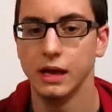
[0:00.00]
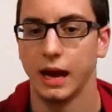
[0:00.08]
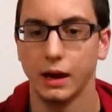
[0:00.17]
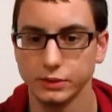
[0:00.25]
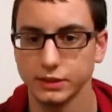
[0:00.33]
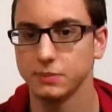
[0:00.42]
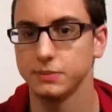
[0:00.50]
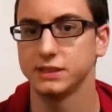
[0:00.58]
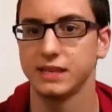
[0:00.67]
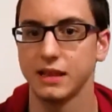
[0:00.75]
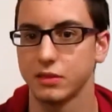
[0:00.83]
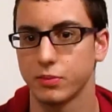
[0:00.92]
I was able to
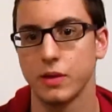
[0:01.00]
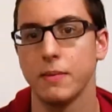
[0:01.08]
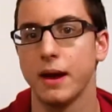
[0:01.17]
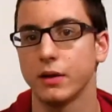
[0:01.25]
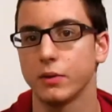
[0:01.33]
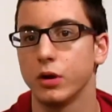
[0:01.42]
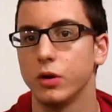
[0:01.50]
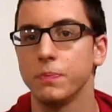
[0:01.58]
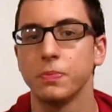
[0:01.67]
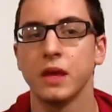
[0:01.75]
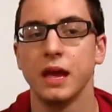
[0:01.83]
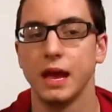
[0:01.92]
set 3 back
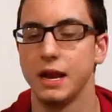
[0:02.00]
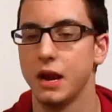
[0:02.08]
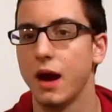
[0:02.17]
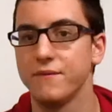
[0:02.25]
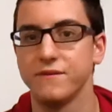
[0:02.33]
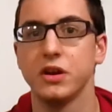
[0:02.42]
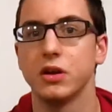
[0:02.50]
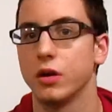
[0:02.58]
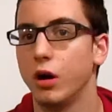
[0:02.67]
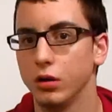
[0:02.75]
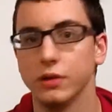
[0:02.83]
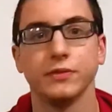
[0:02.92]
row and not fear
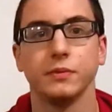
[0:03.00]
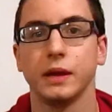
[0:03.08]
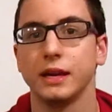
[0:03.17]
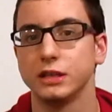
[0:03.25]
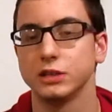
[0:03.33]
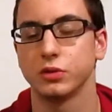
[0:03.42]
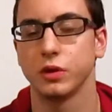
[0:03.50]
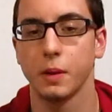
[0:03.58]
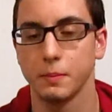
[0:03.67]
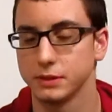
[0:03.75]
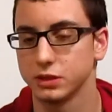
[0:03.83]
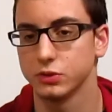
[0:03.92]
all of them getting destroyed
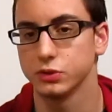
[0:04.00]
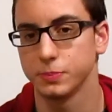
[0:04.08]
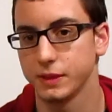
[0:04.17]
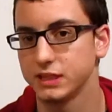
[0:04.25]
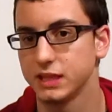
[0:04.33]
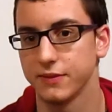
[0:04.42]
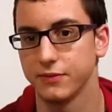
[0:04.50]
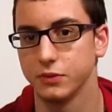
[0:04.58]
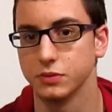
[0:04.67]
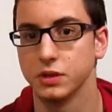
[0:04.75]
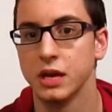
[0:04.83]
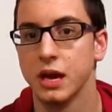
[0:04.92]
by Mystical Space
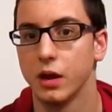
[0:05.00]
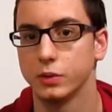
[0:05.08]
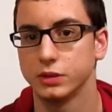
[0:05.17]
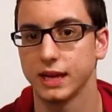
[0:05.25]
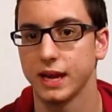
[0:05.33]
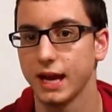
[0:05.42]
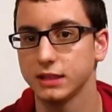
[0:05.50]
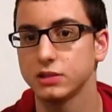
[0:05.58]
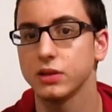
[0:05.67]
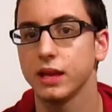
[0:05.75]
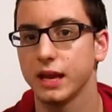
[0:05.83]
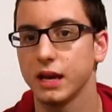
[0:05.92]
Typhoons, in which I
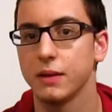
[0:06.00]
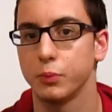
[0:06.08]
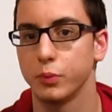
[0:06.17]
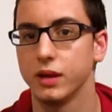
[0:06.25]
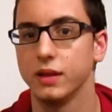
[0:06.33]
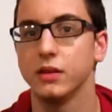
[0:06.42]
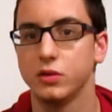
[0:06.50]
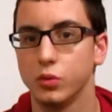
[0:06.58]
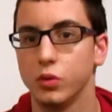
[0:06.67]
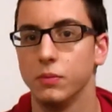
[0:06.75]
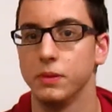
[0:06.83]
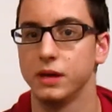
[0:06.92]
actually ended up winning the
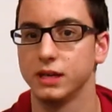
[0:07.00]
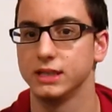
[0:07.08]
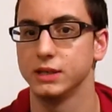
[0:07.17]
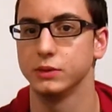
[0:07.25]
duel because